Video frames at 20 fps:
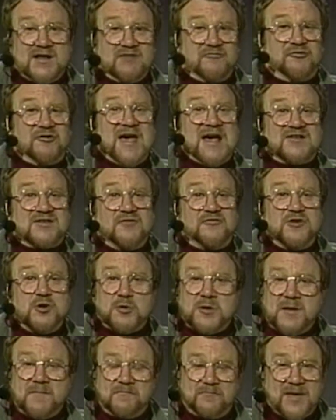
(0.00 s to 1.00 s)
In fact, if
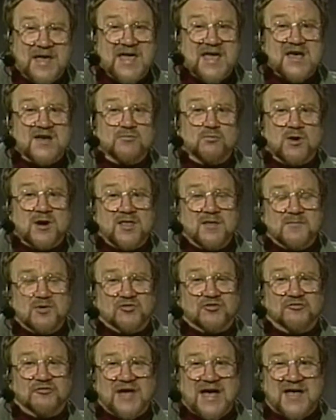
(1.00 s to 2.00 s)
you're in a band, one of the
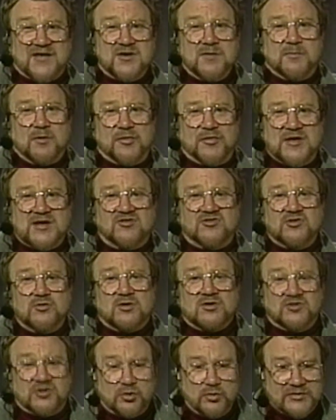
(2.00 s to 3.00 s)
most valuable things you
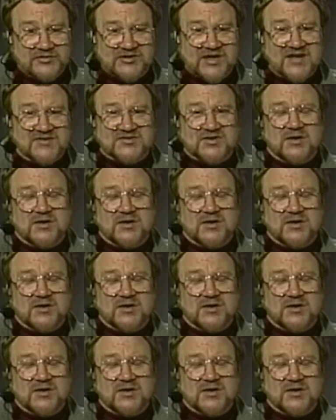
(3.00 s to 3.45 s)
can do is get